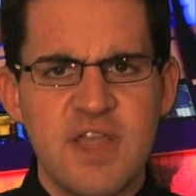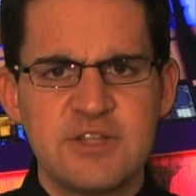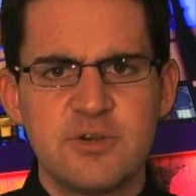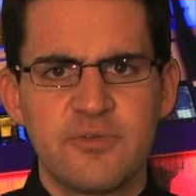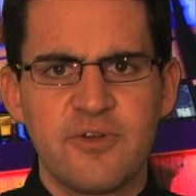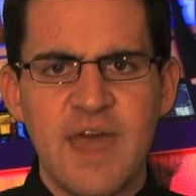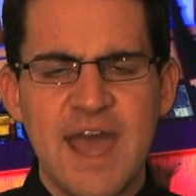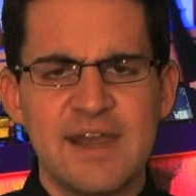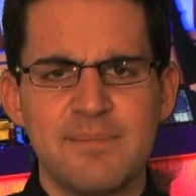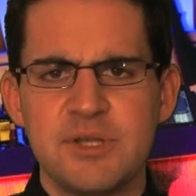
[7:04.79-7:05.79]
stay tuned for
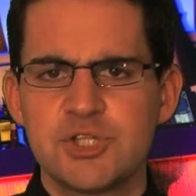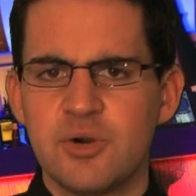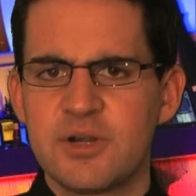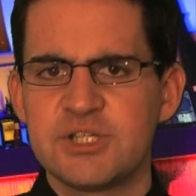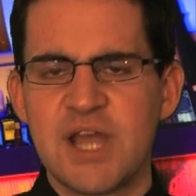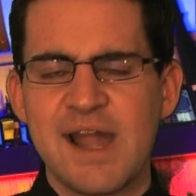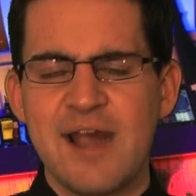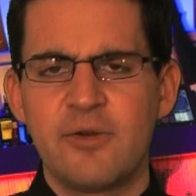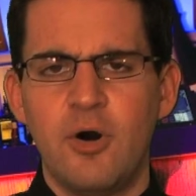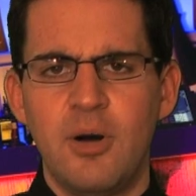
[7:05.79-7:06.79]
that and be sure to check
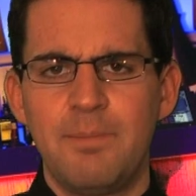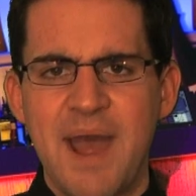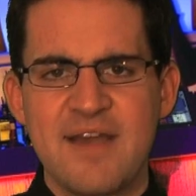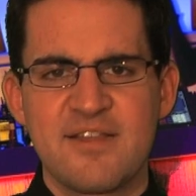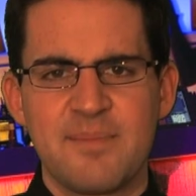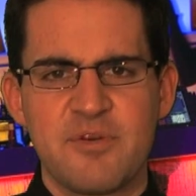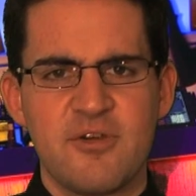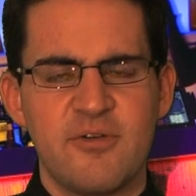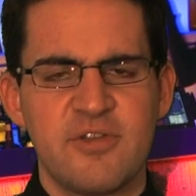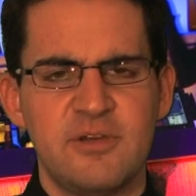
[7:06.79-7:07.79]
out all past
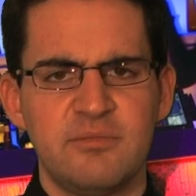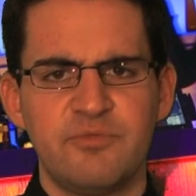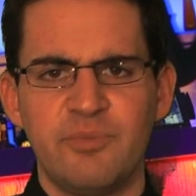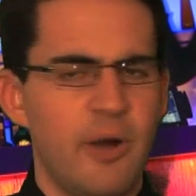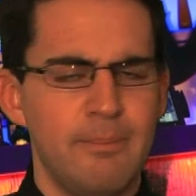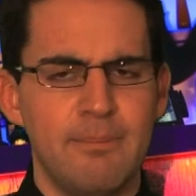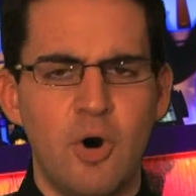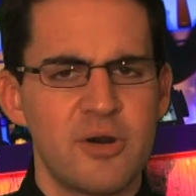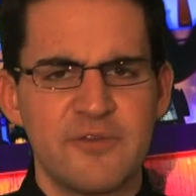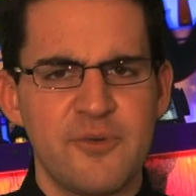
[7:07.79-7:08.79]
episodes and
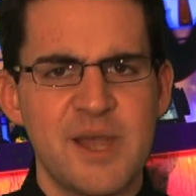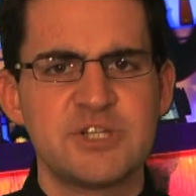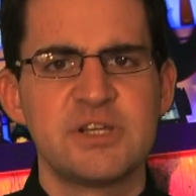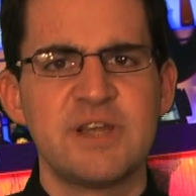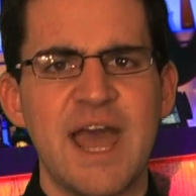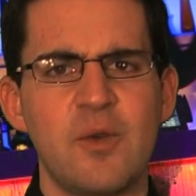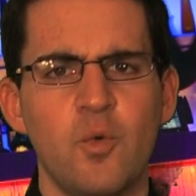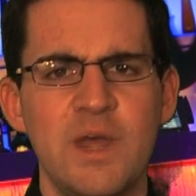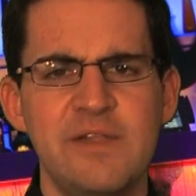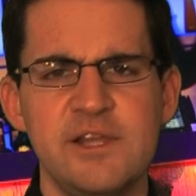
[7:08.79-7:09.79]
more information at
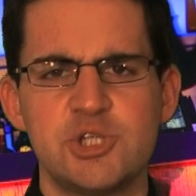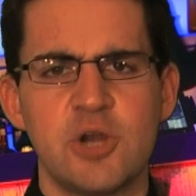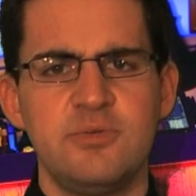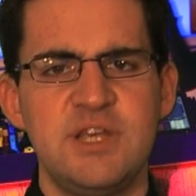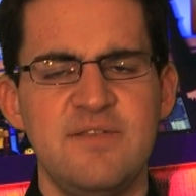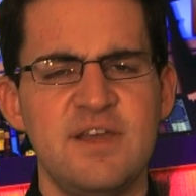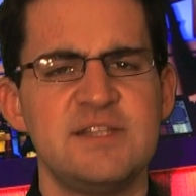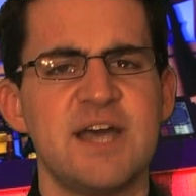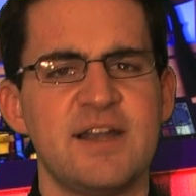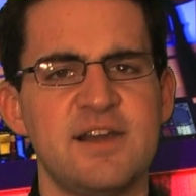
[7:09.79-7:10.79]

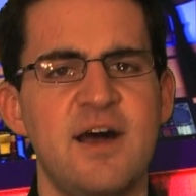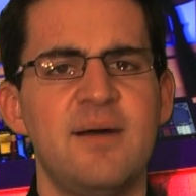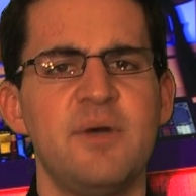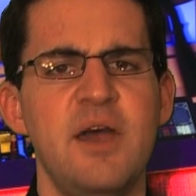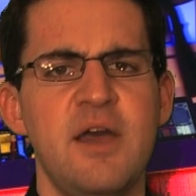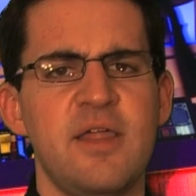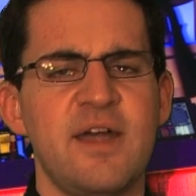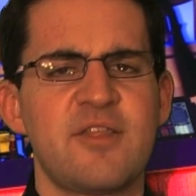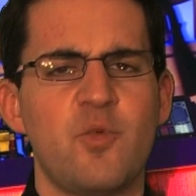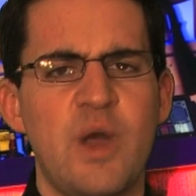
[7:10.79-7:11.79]
weeklyshowtv.com.
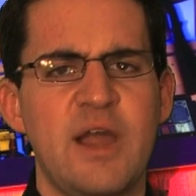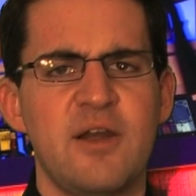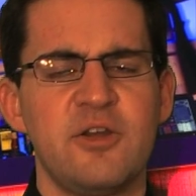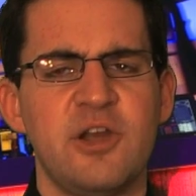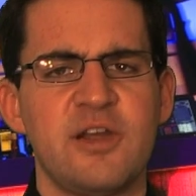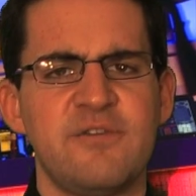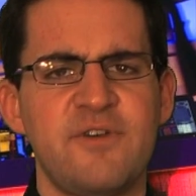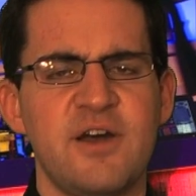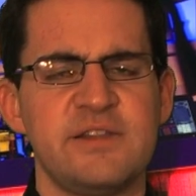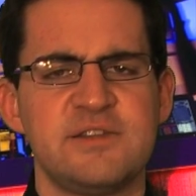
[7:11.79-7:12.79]
That's where you're going to
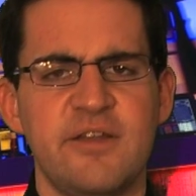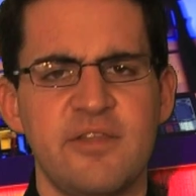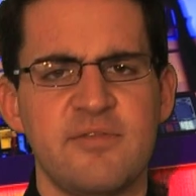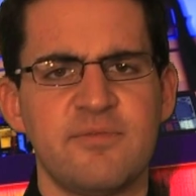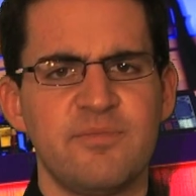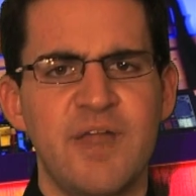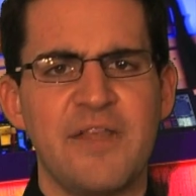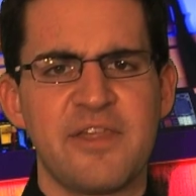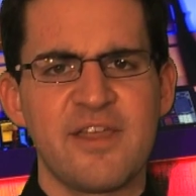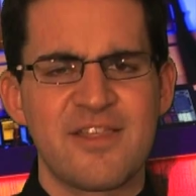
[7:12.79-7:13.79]
find tons of
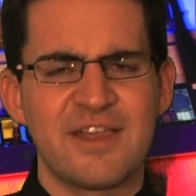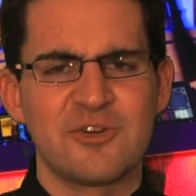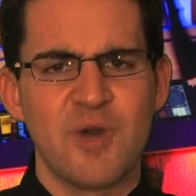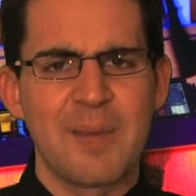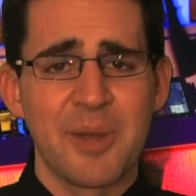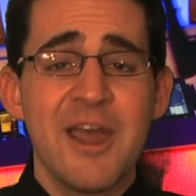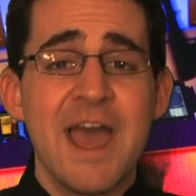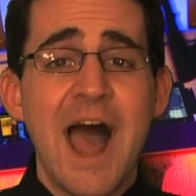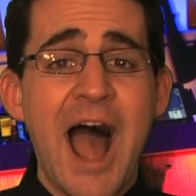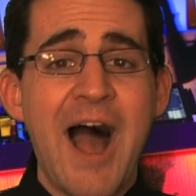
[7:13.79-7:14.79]
nonsense and crap.
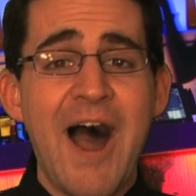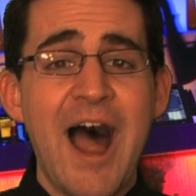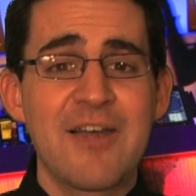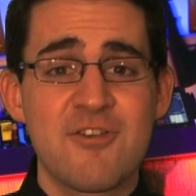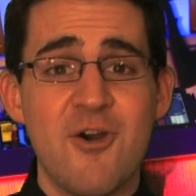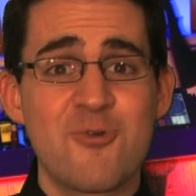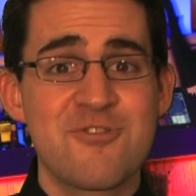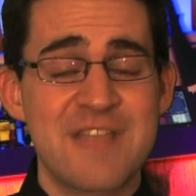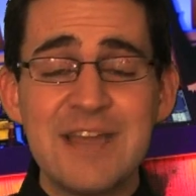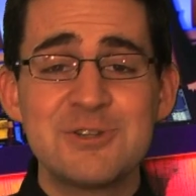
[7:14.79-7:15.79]
Uh, so
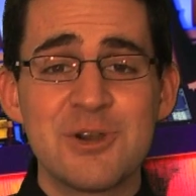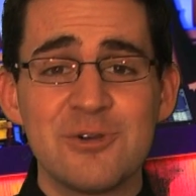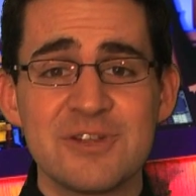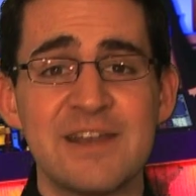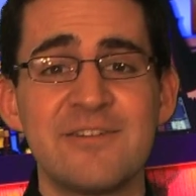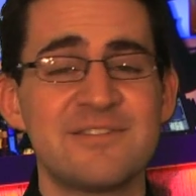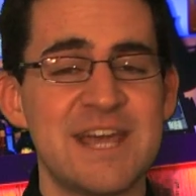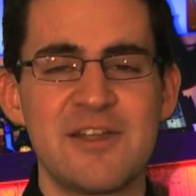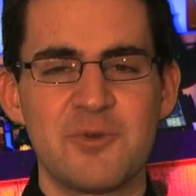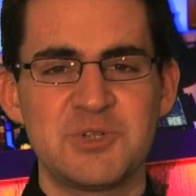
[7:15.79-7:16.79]
stay tuned and
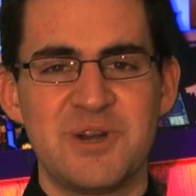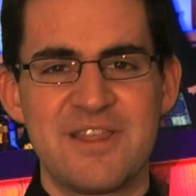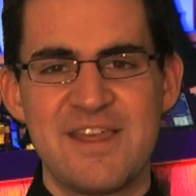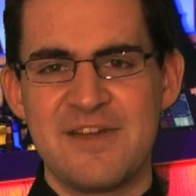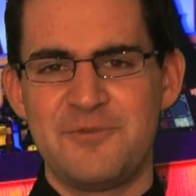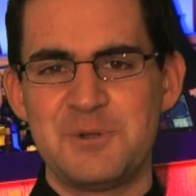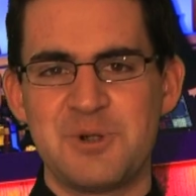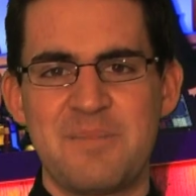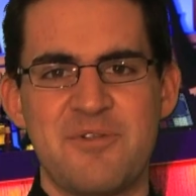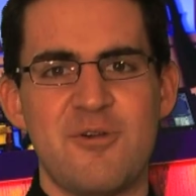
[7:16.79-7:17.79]
tell us what you want to see on
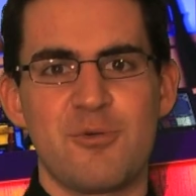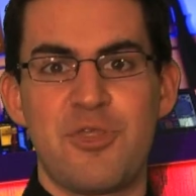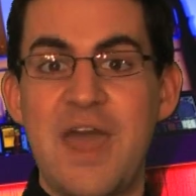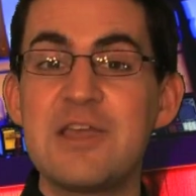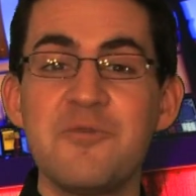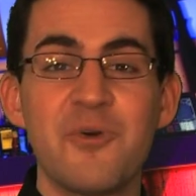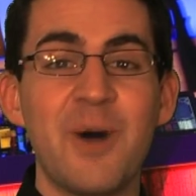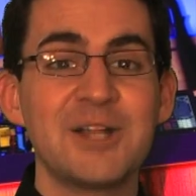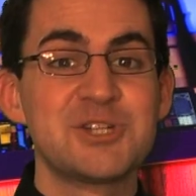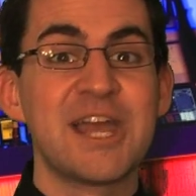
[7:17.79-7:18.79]
future episodes. Thank you for
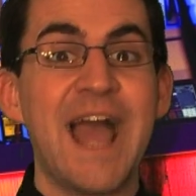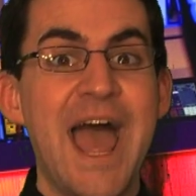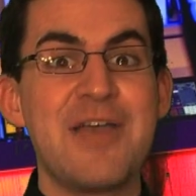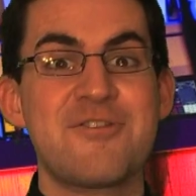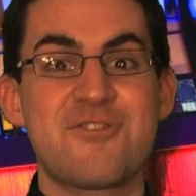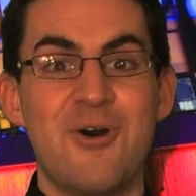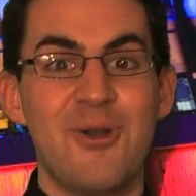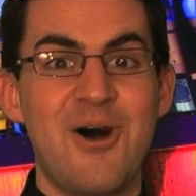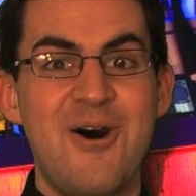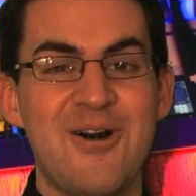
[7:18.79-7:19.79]
watching. So
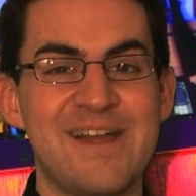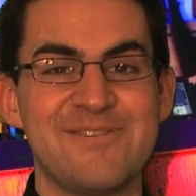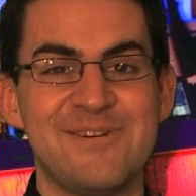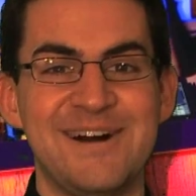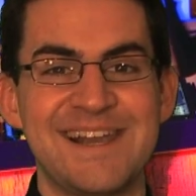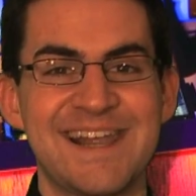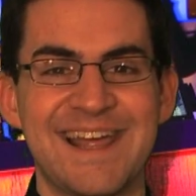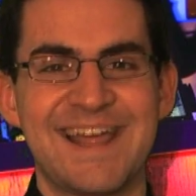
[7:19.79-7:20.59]
long, everyone.